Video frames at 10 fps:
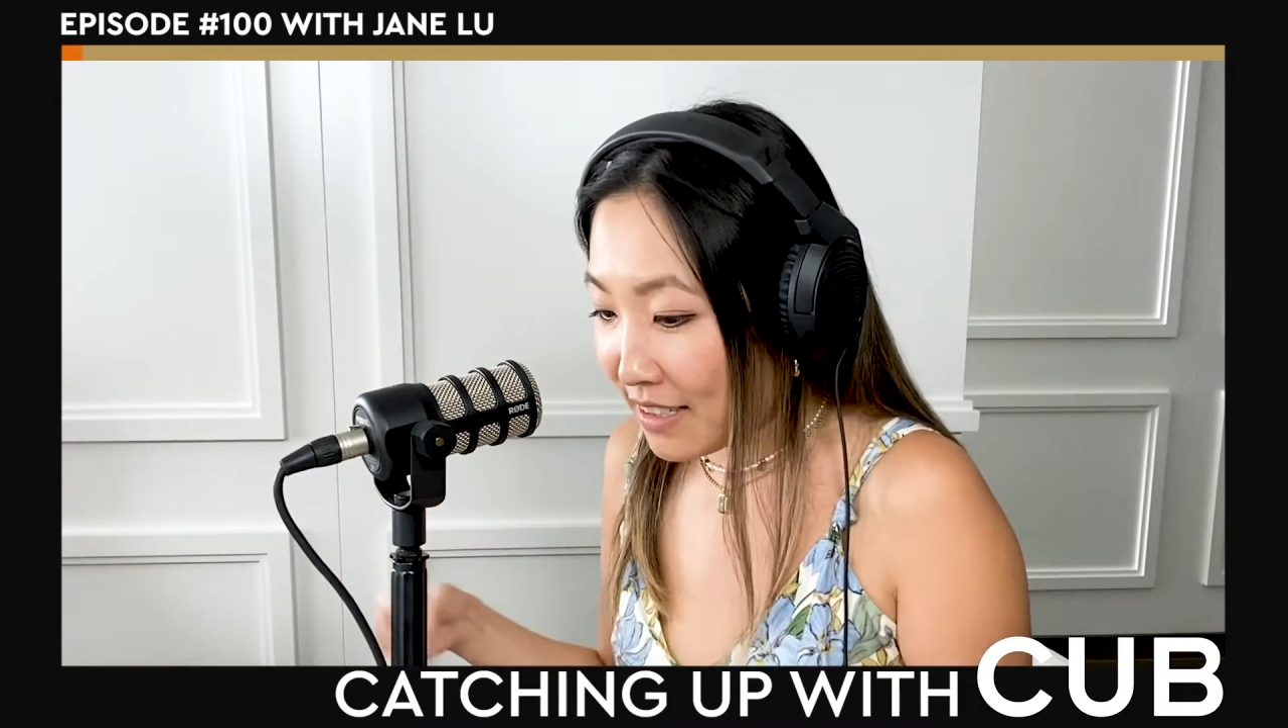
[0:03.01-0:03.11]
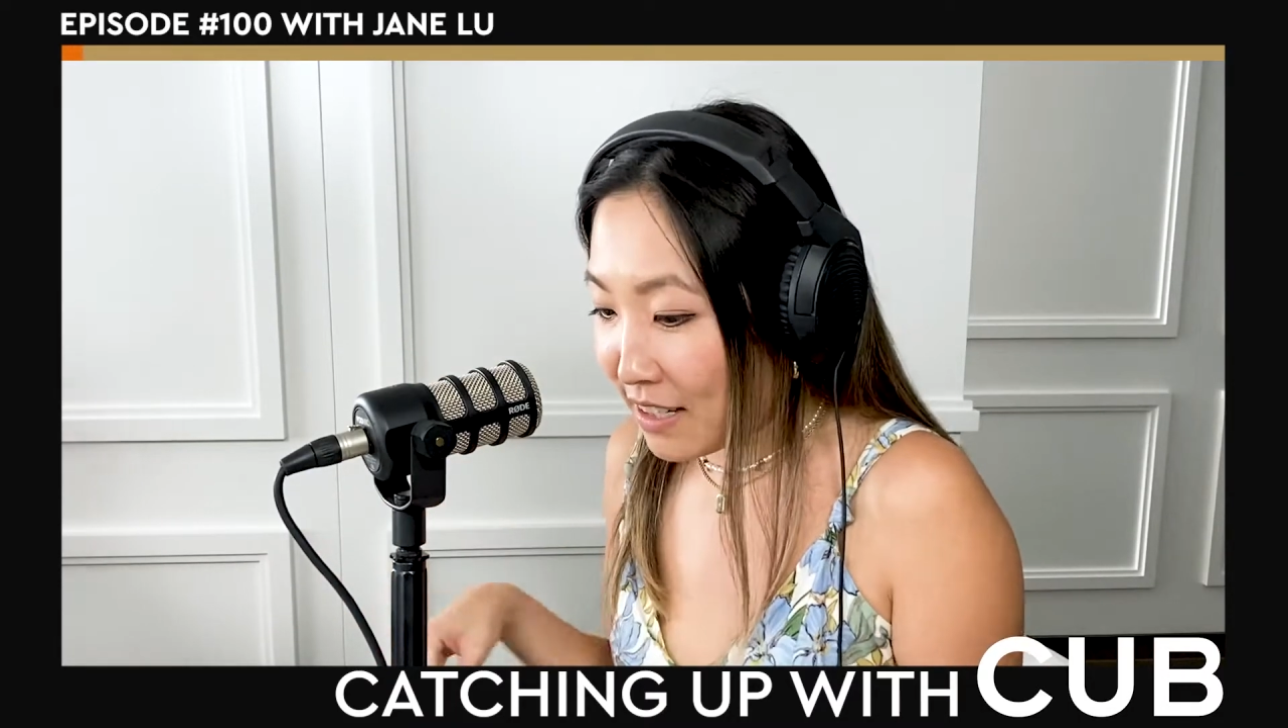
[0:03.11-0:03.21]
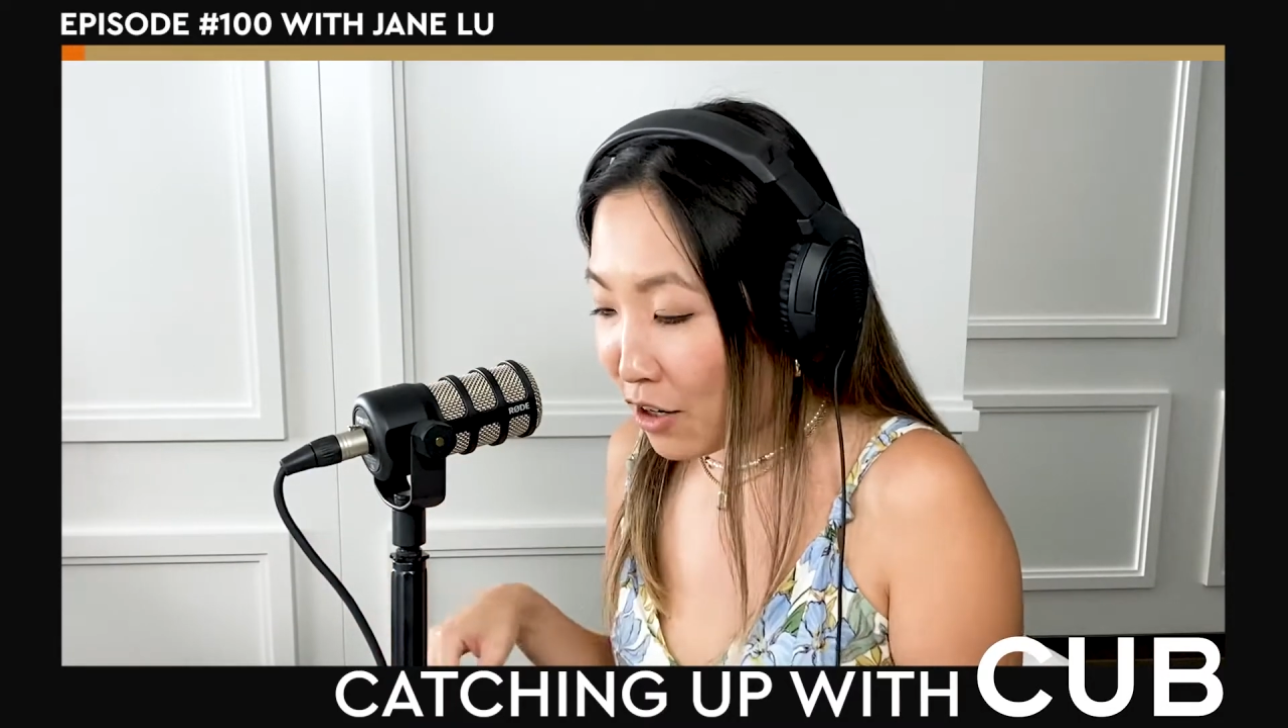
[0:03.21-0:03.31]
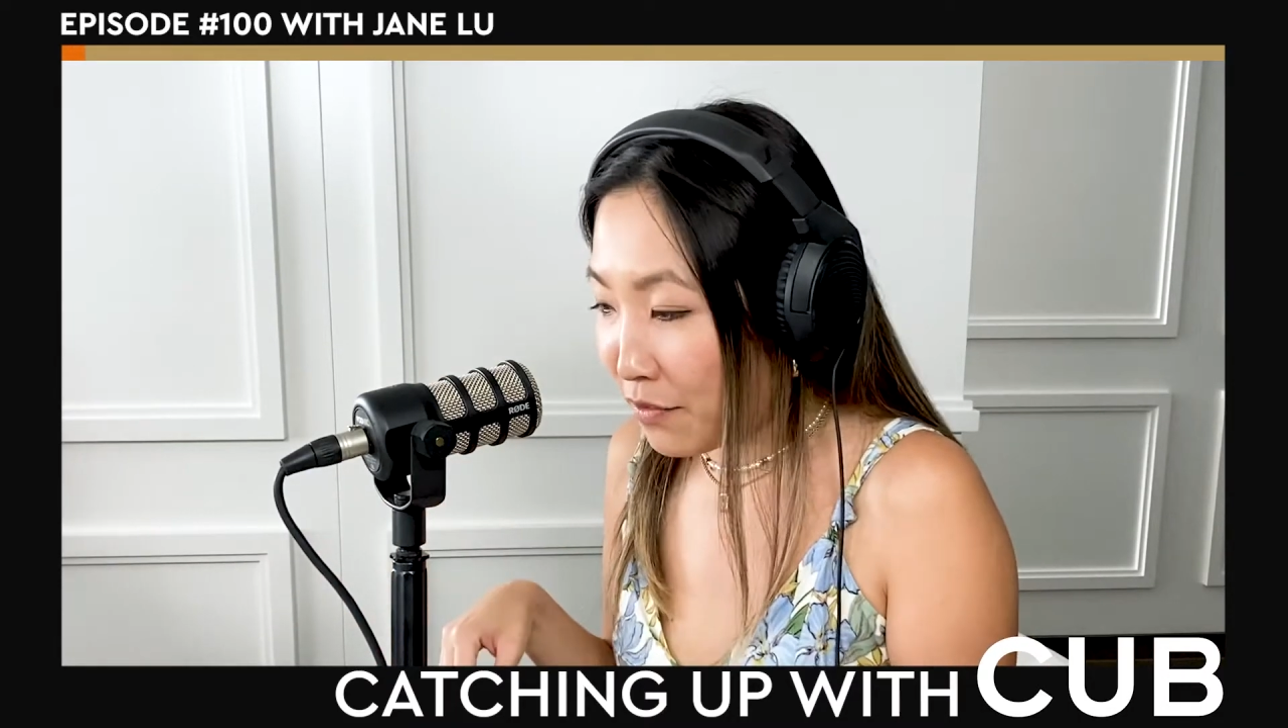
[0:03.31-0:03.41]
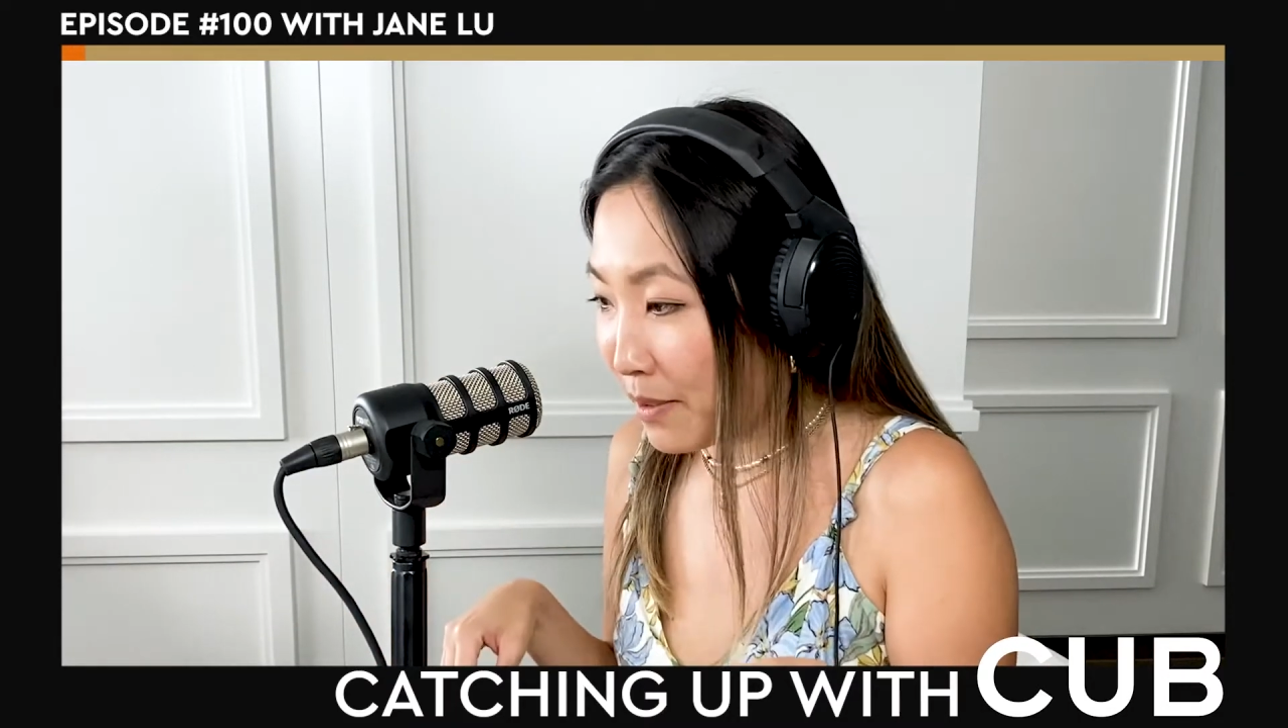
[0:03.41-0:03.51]

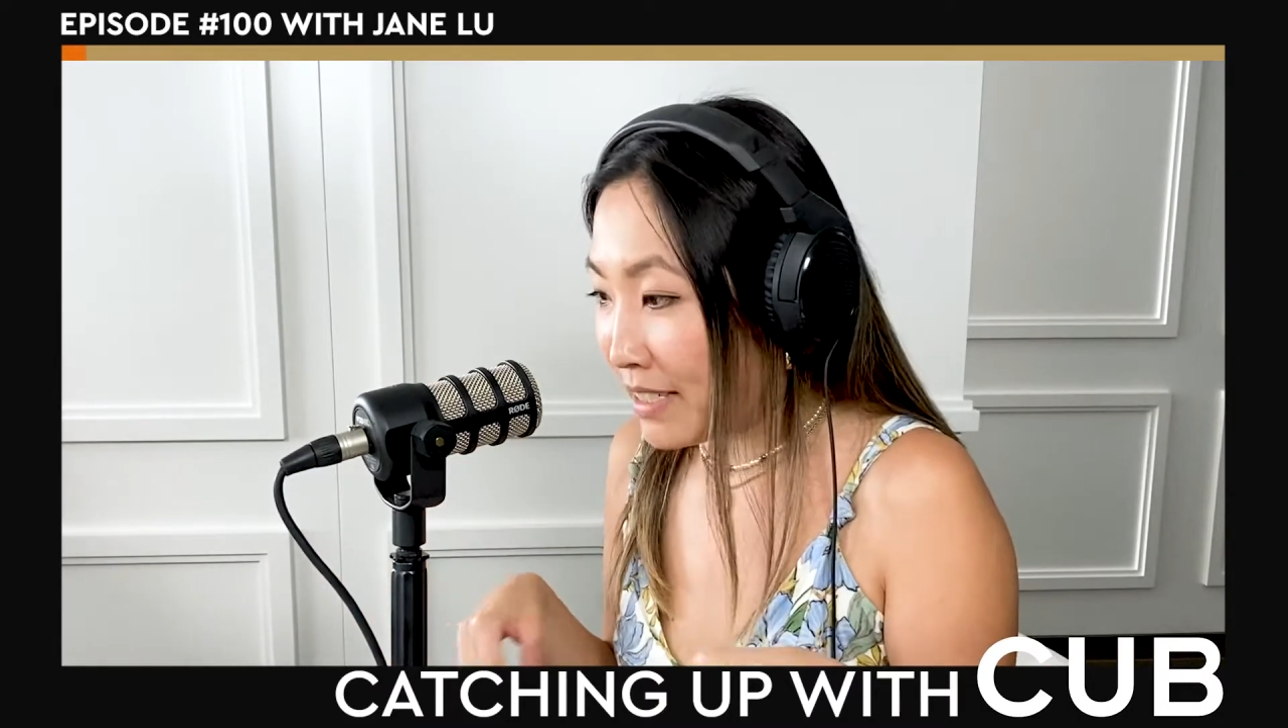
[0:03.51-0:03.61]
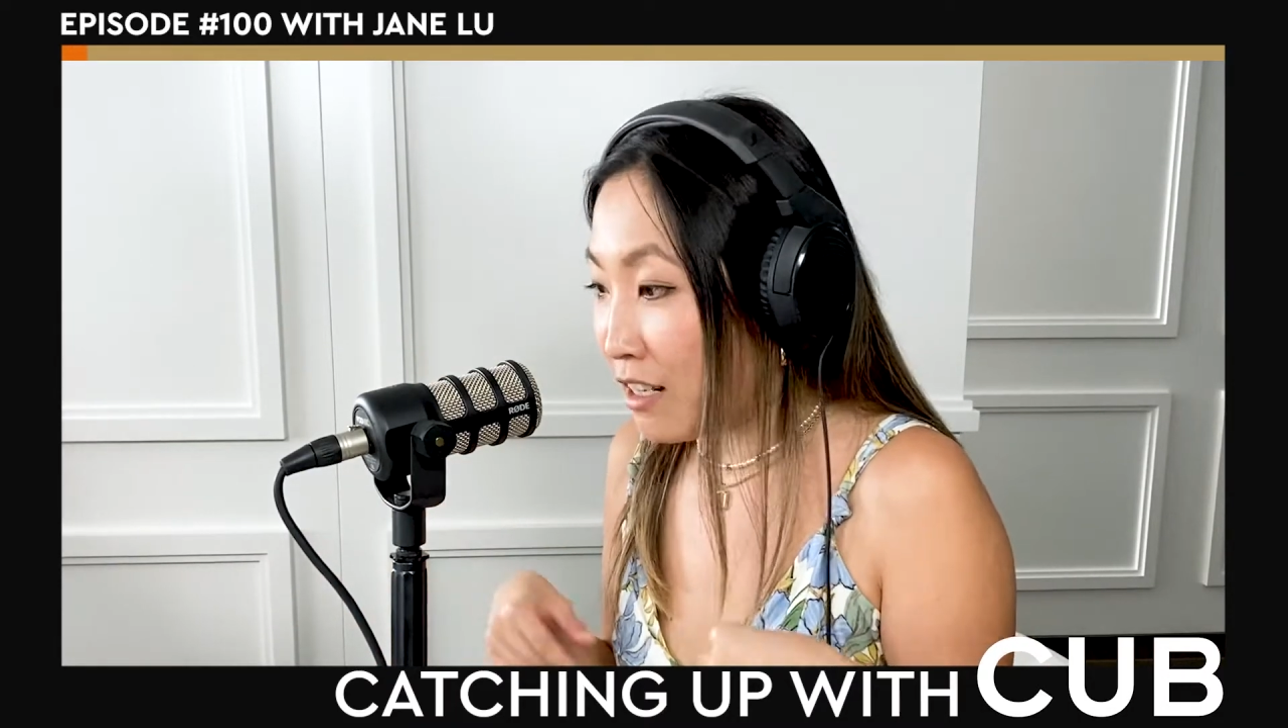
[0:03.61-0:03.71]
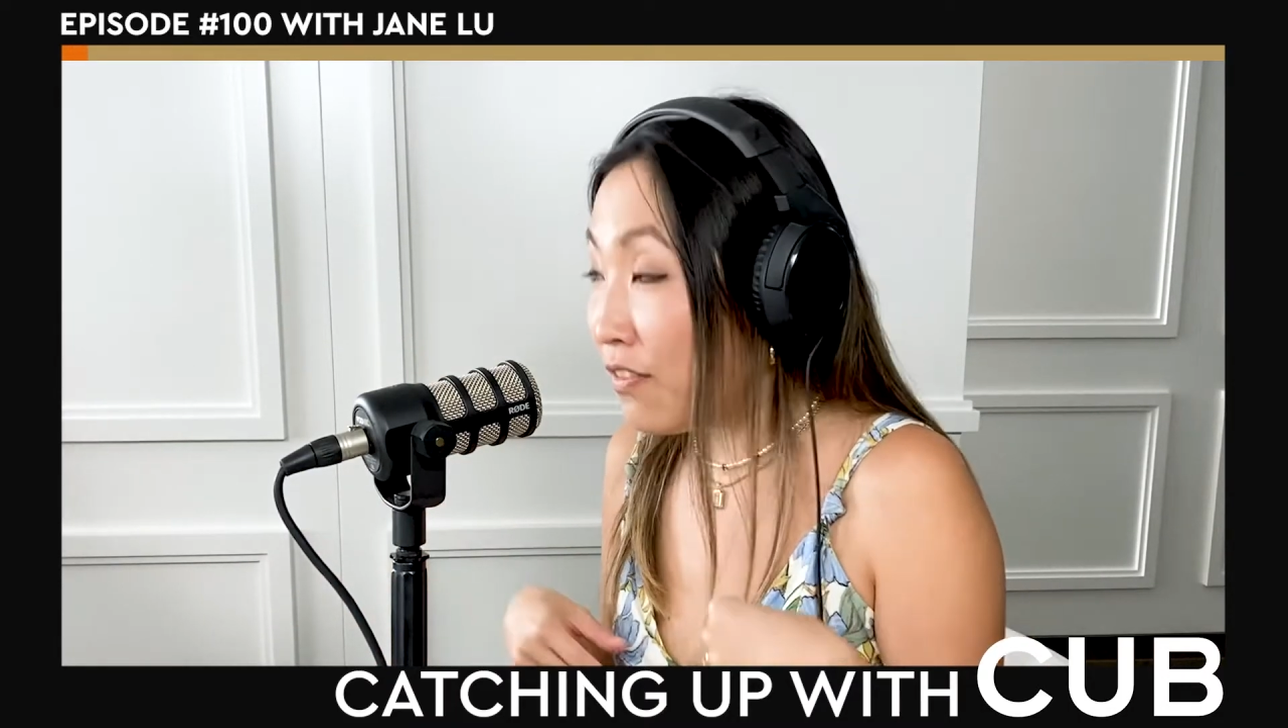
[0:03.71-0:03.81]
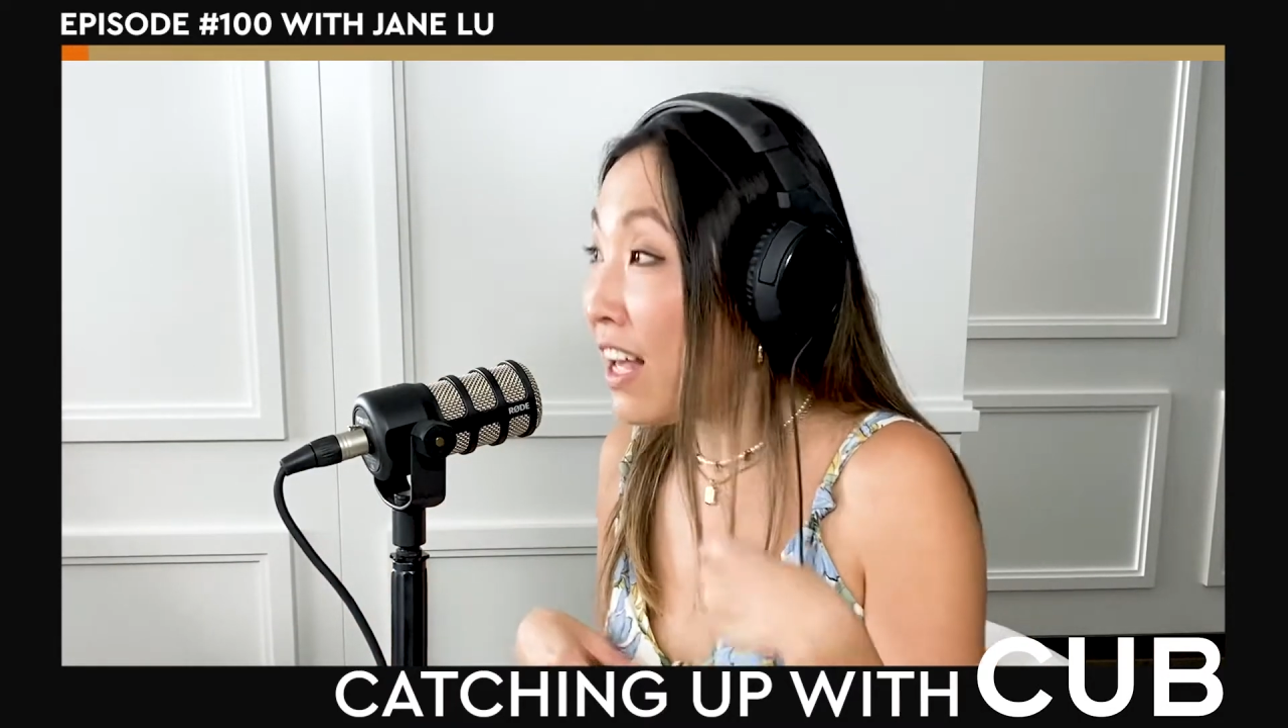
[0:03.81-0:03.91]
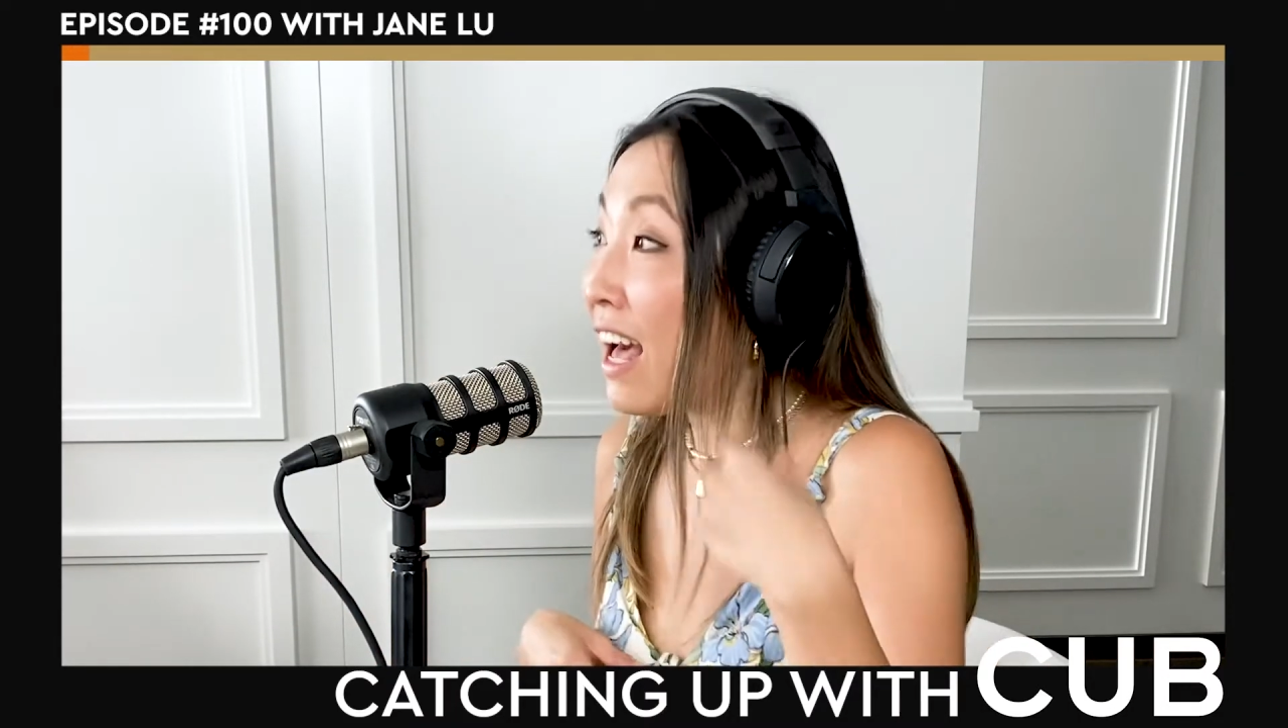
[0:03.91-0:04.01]
sorry for
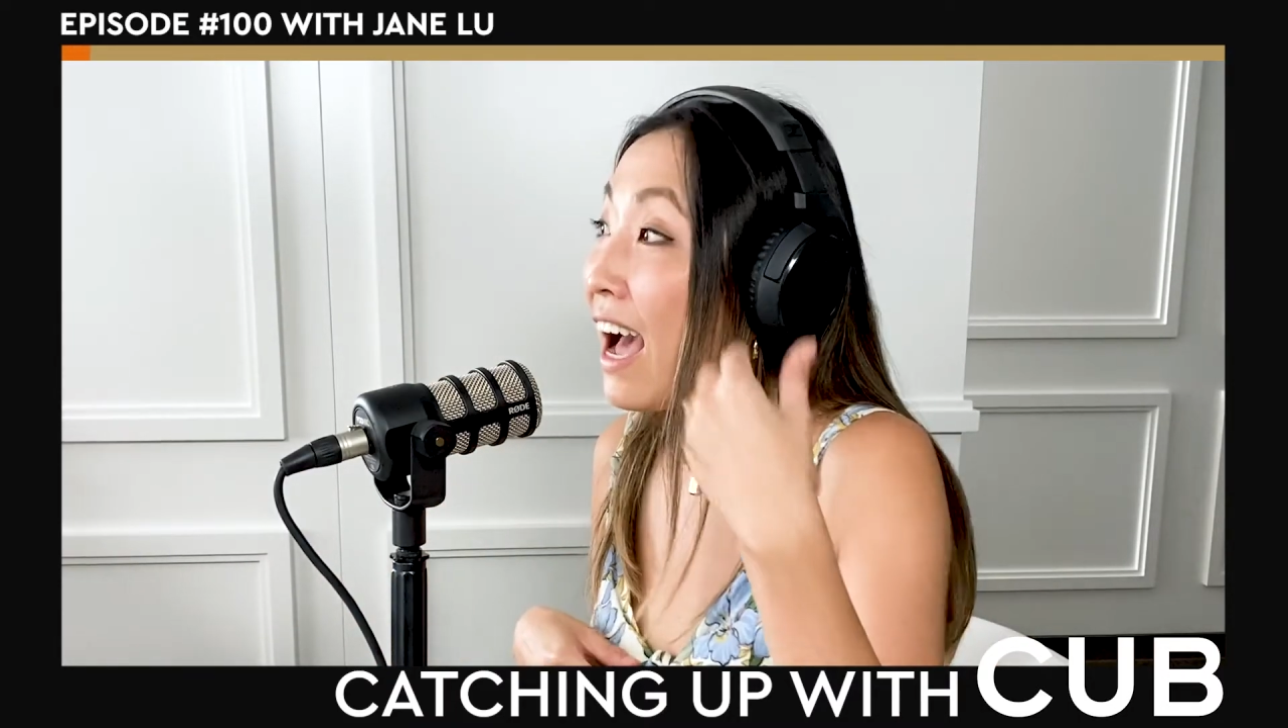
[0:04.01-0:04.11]
myself.